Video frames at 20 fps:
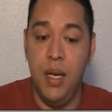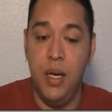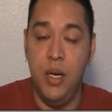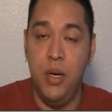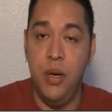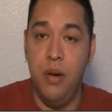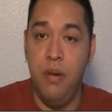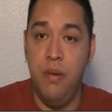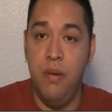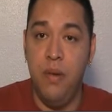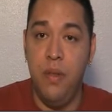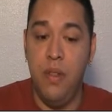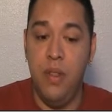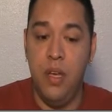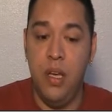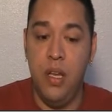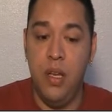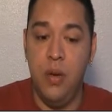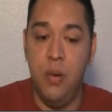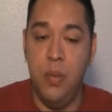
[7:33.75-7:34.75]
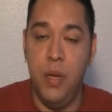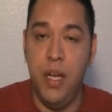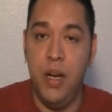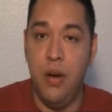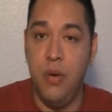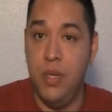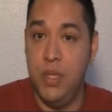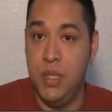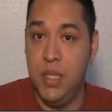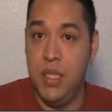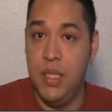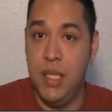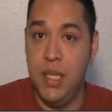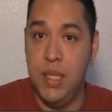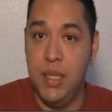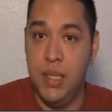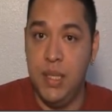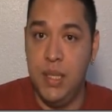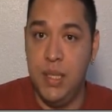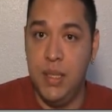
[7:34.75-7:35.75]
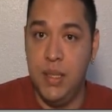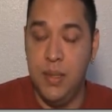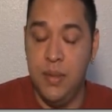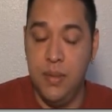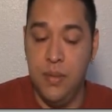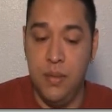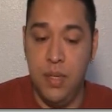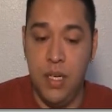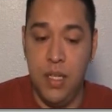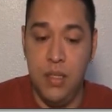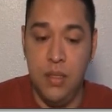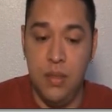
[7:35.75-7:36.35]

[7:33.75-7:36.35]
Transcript: domain always exists, right?